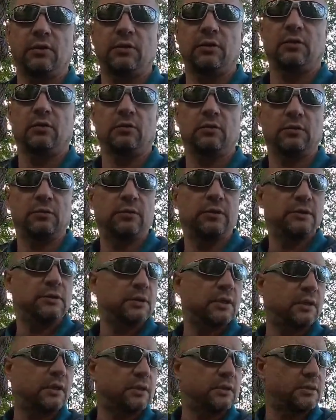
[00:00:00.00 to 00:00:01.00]
only ones
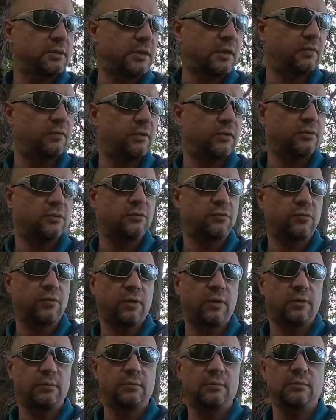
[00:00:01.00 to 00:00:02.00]
that can save us
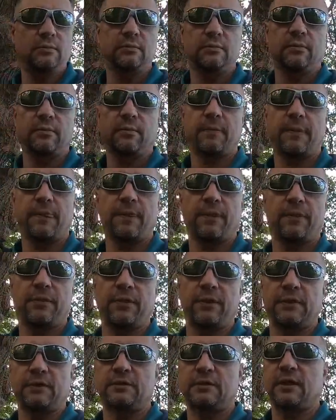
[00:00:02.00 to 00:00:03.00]
from the
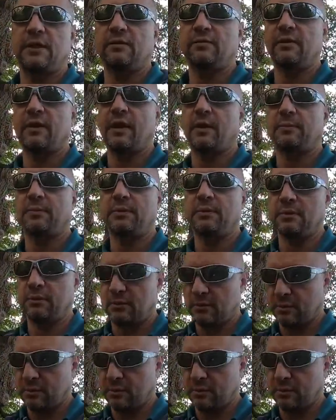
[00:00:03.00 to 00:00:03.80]
things that have happened.